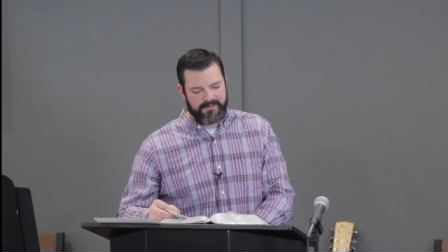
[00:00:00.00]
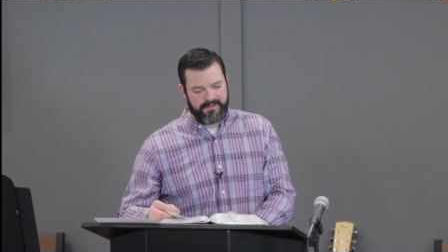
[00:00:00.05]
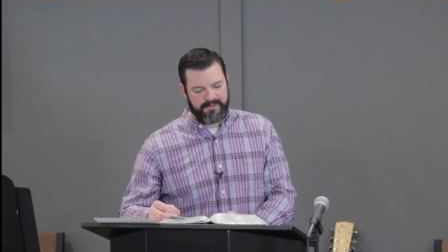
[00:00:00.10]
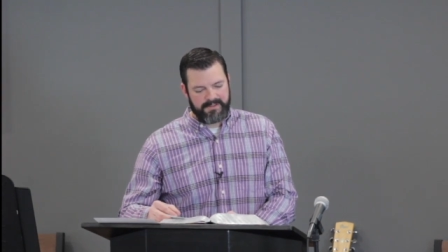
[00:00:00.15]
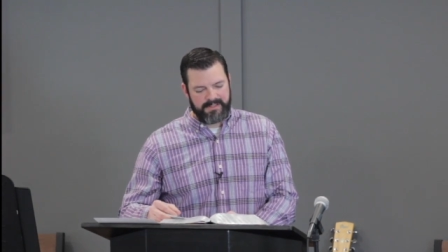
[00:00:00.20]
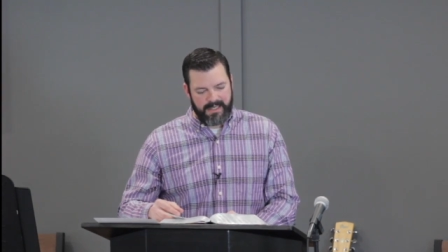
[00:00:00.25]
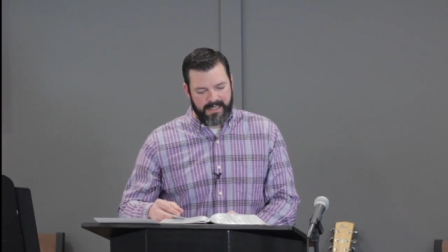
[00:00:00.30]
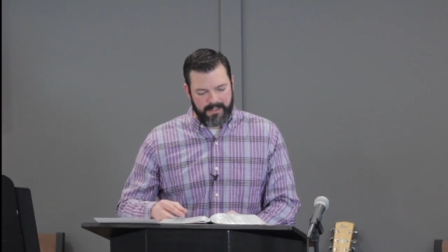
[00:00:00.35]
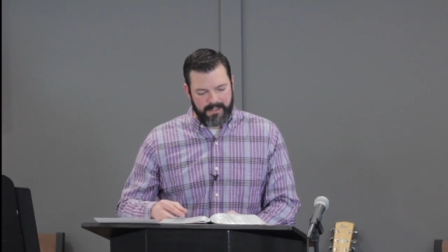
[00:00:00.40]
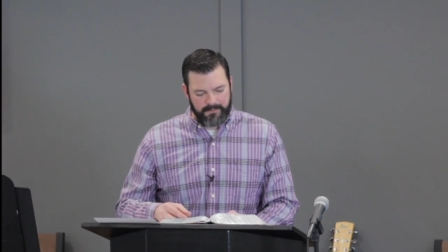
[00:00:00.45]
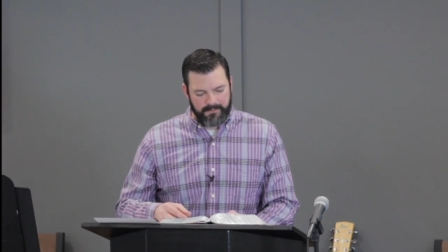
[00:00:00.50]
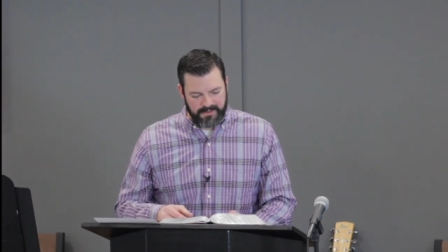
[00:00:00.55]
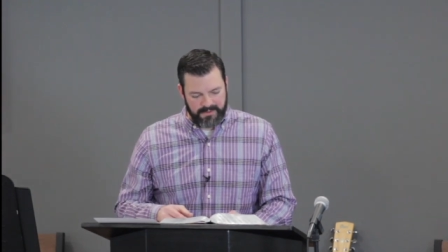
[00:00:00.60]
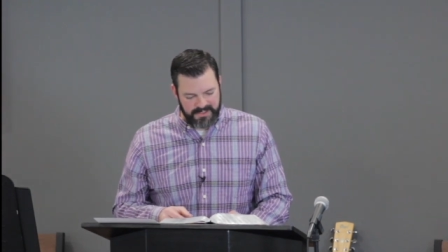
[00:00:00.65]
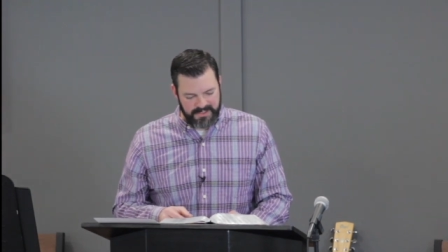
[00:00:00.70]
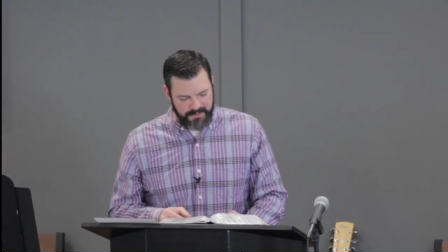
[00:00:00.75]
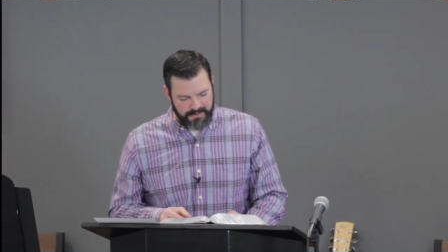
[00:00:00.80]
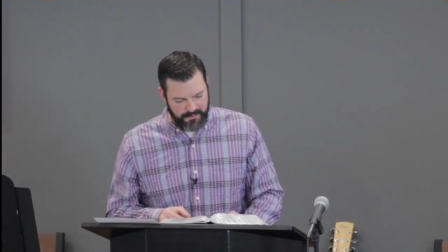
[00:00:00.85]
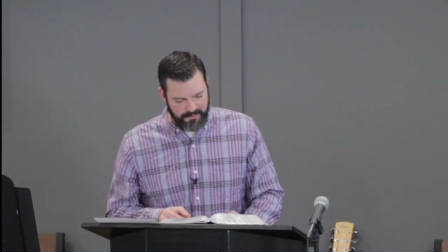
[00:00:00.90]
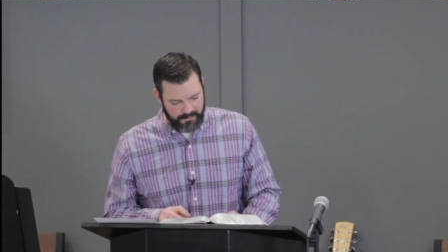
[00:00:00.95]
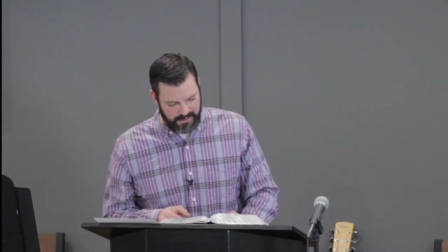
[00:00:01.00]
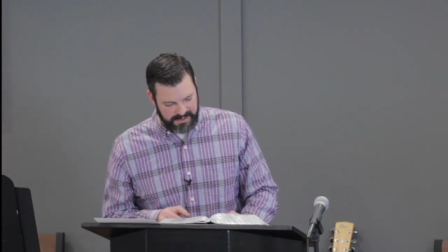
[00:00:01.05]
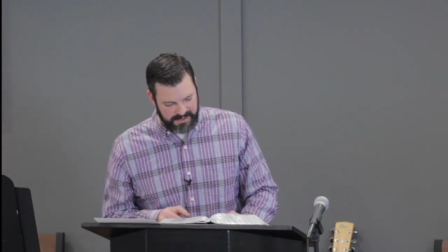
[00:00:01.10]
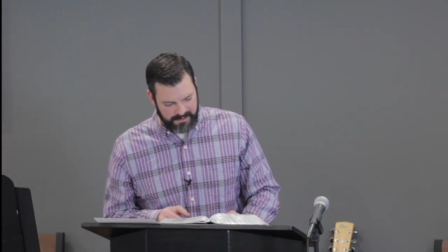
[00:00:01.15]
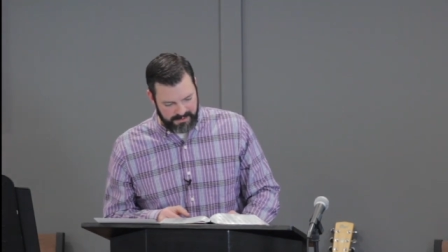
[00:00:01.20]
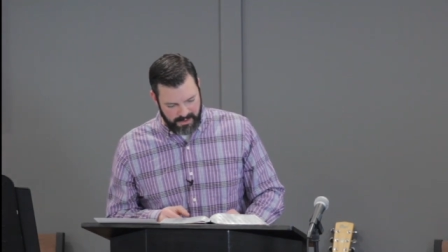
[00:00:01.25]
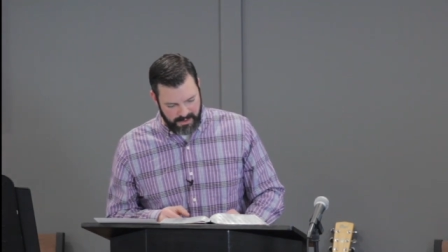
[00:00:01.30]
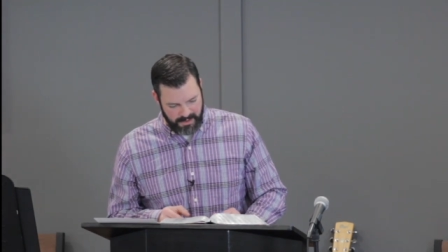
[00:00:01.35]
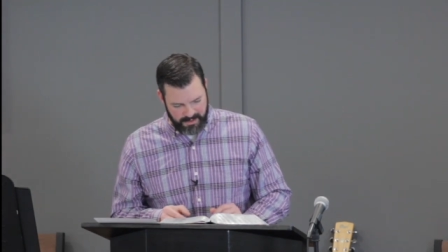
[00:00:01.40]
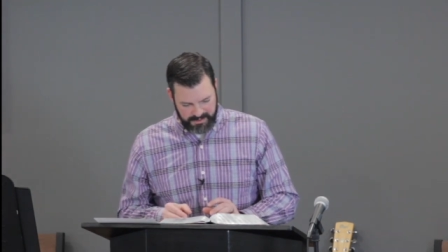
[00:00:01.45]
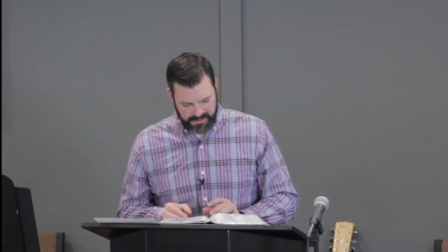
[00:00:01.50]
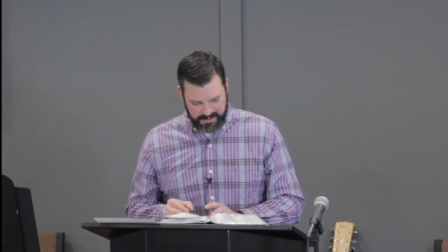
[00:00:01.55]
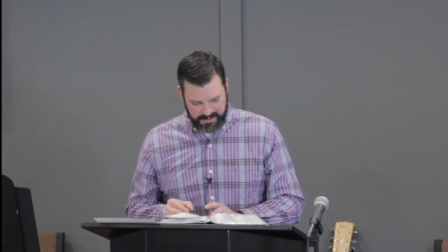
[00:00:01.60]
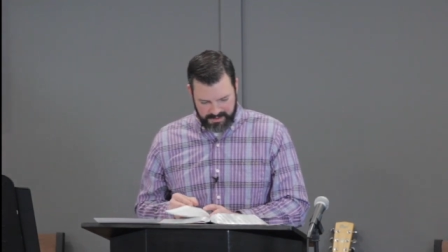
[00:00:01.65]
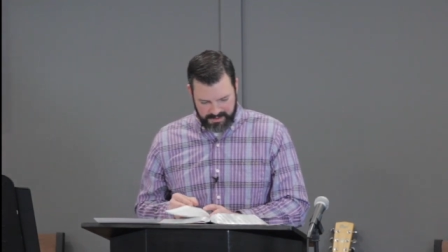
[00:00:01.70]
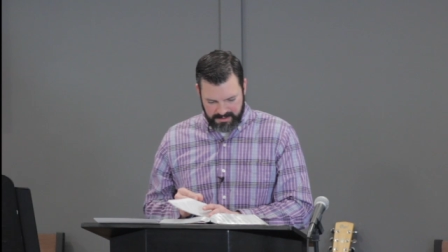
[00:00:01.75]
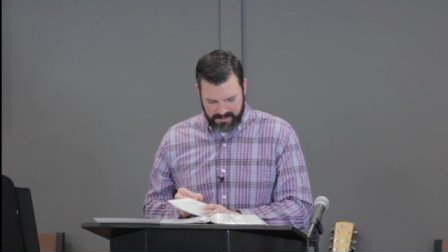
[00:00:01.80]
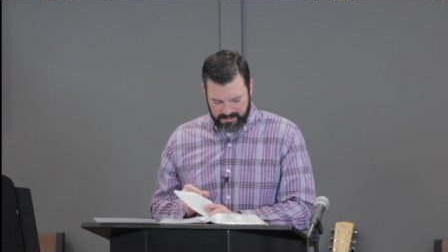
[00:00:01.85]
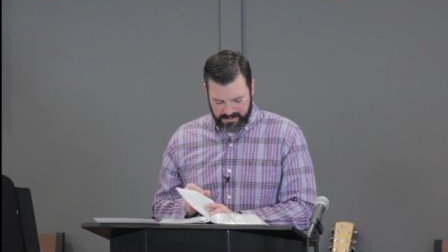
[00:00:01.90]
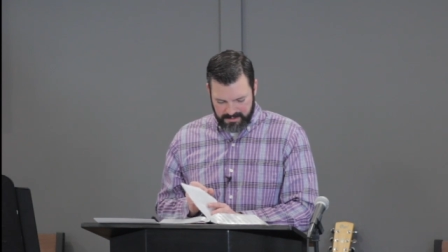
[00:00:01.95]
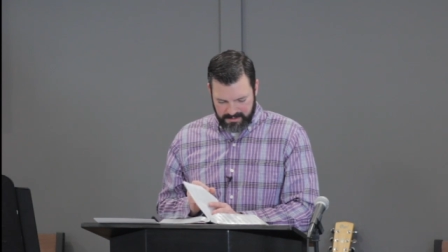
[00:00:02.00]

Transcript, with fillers: that which was lost.